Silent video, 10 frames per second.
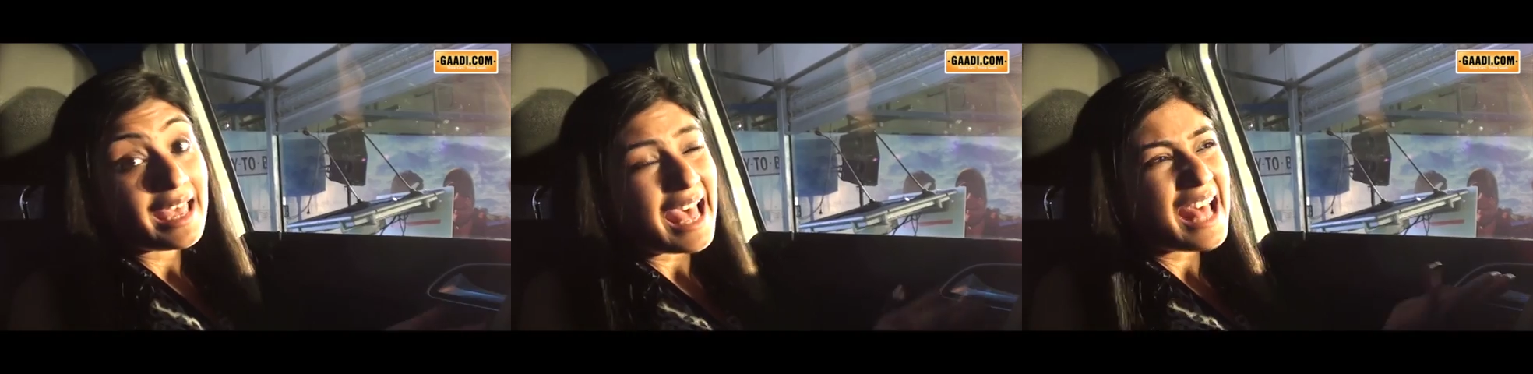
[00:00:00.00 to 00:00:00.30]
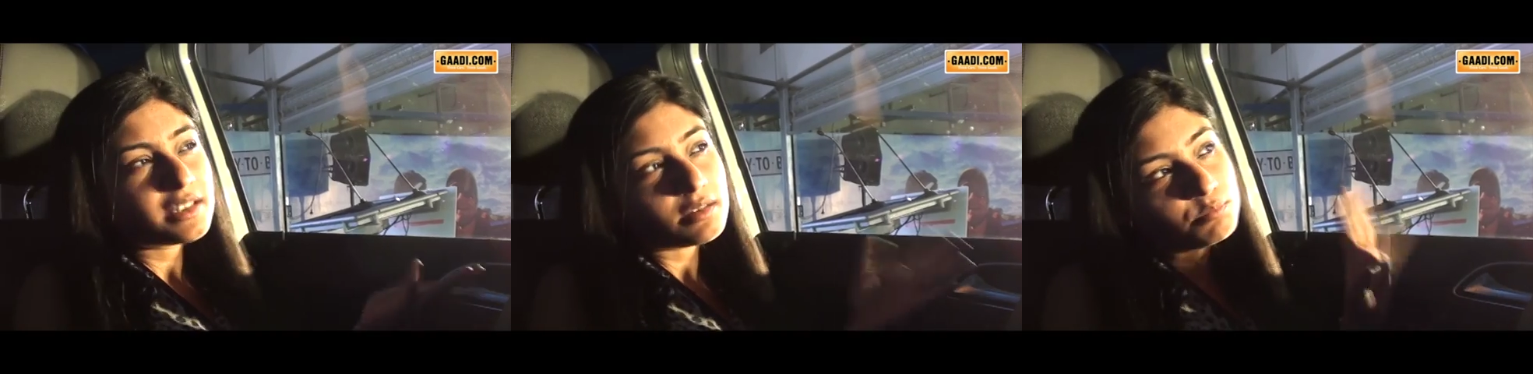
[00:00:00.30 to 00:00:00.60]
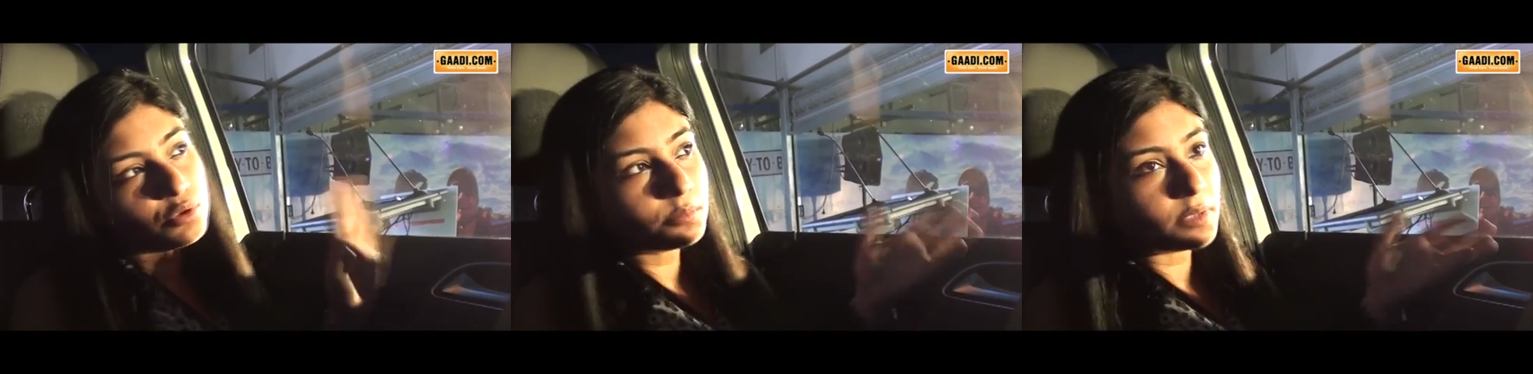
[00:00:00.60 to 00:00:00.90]
and
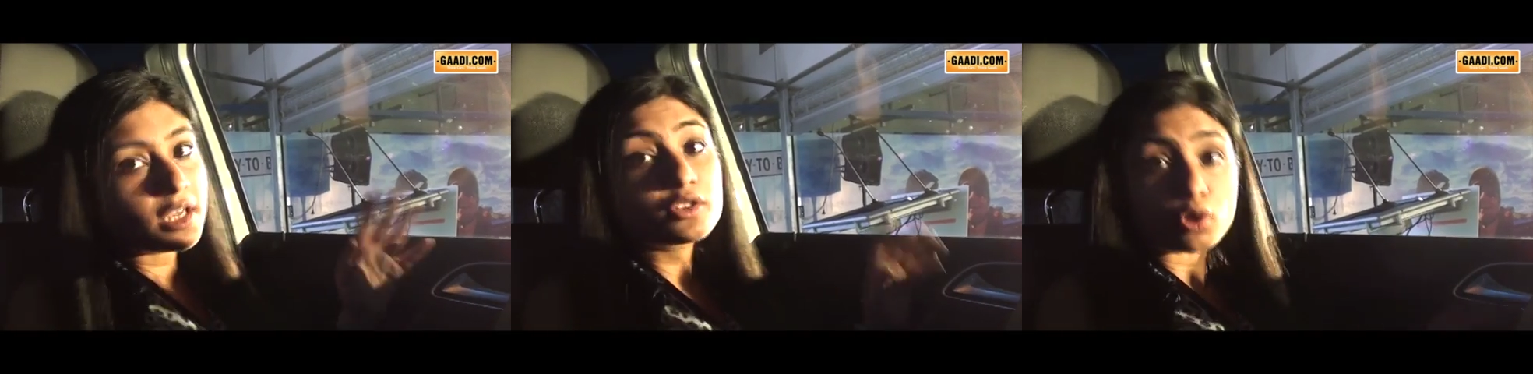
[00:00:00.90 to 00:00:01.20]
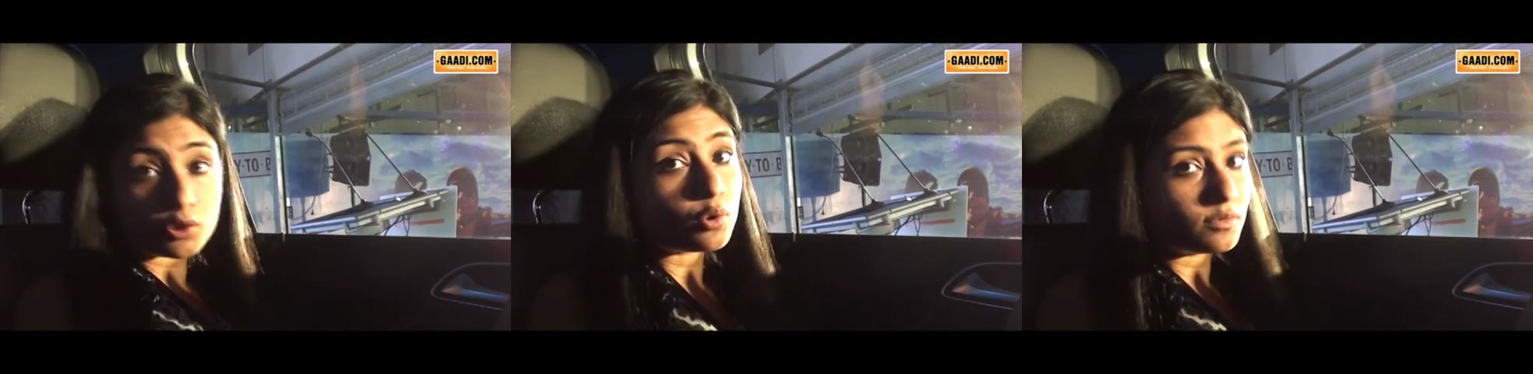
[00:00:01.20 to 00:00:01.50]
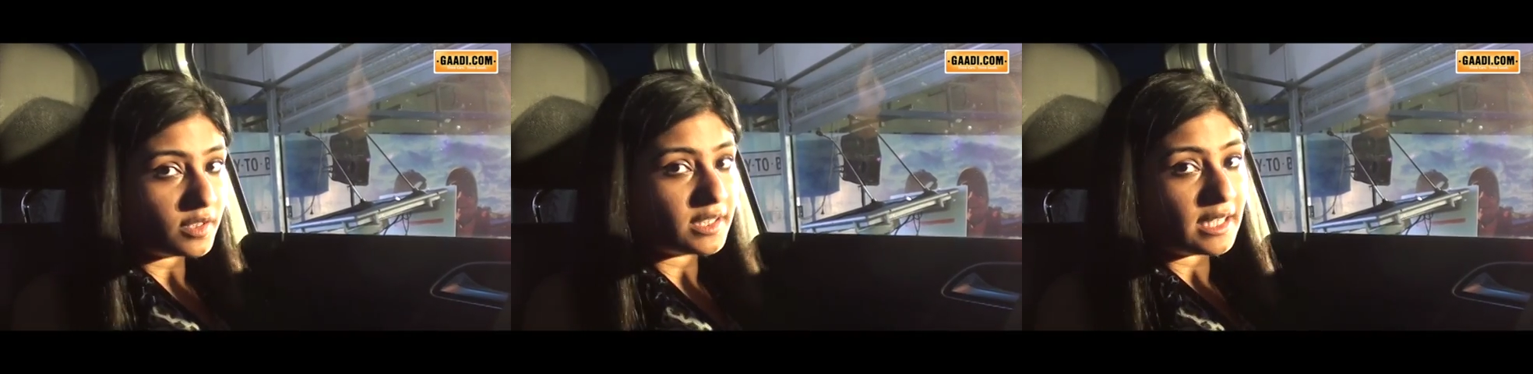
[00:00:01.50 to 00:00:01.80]
probably a
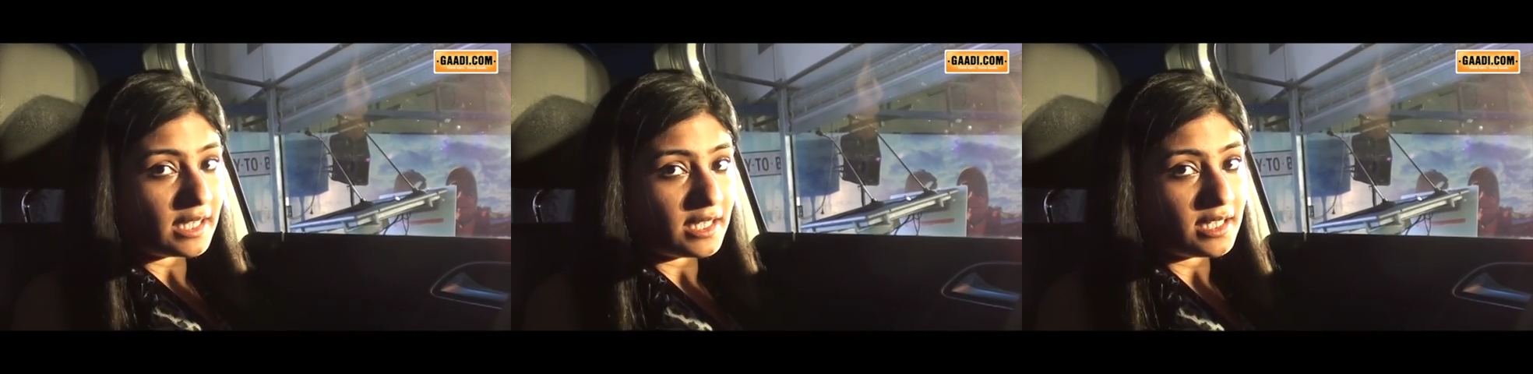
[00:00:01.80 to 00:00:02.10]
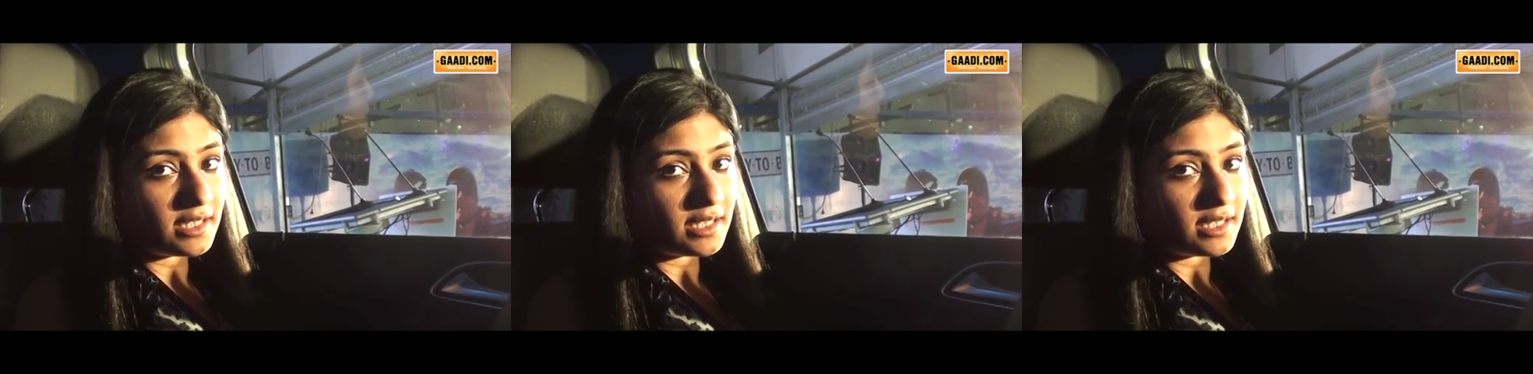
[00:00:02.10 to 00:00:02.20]
crossover really.